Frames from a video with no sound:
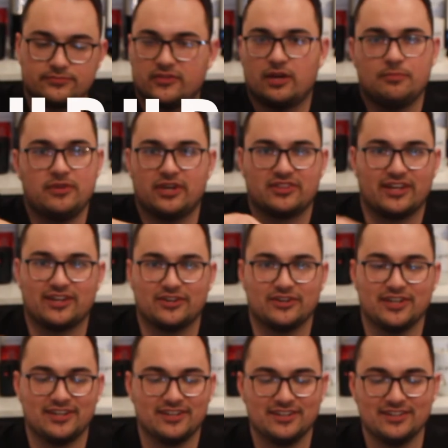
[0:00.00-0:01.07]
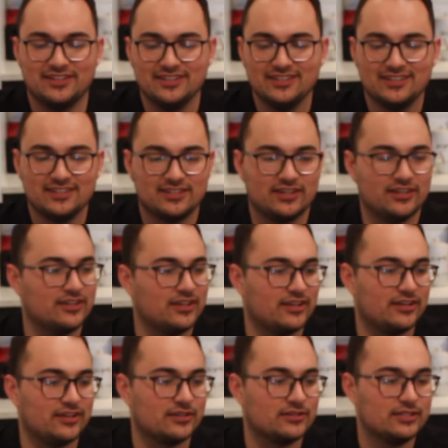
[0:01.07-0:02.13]
I'm not that good at
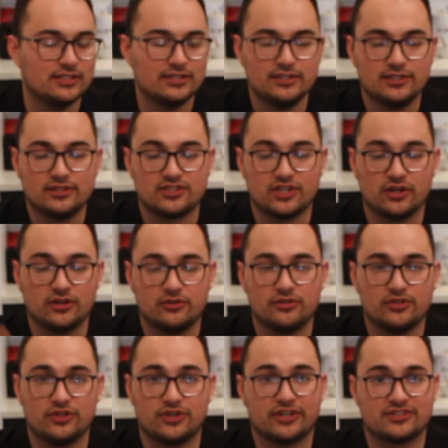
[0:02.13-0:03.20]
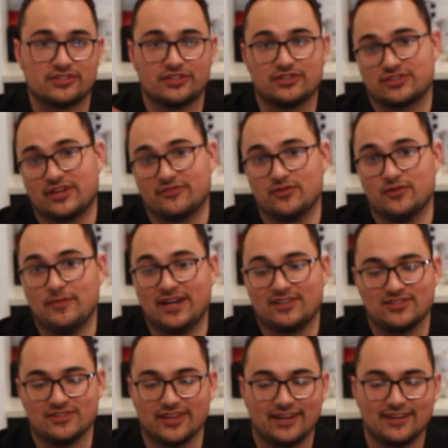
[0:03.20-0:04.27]
editing. So you guys are gonna just have to
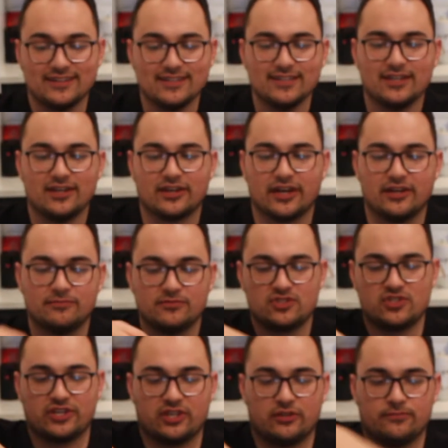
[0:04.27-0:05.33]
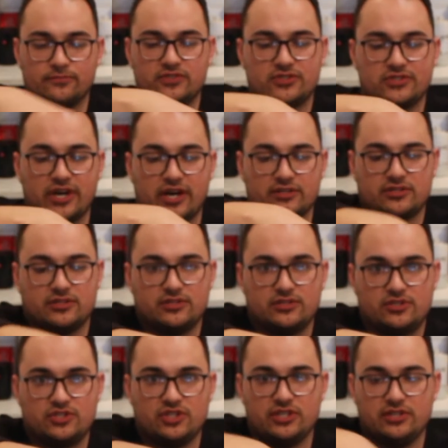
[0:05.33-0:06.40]
imagine that. Okay, chicken, sauce,
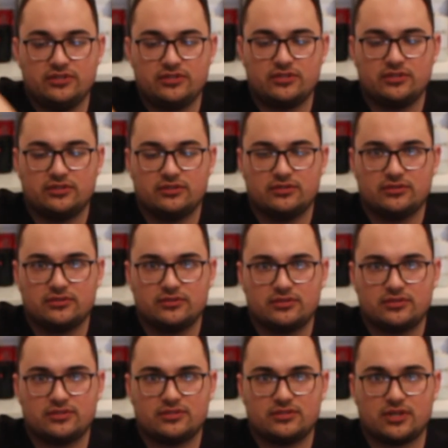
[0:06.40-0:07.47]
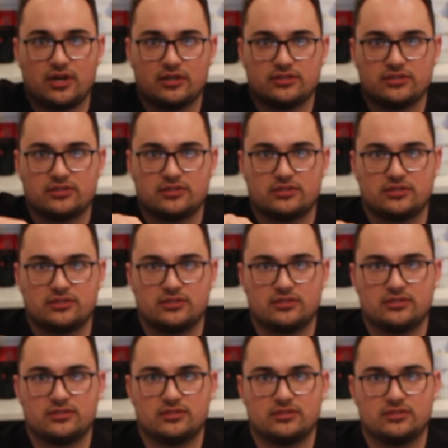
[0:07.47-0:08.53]
cheese, sauce.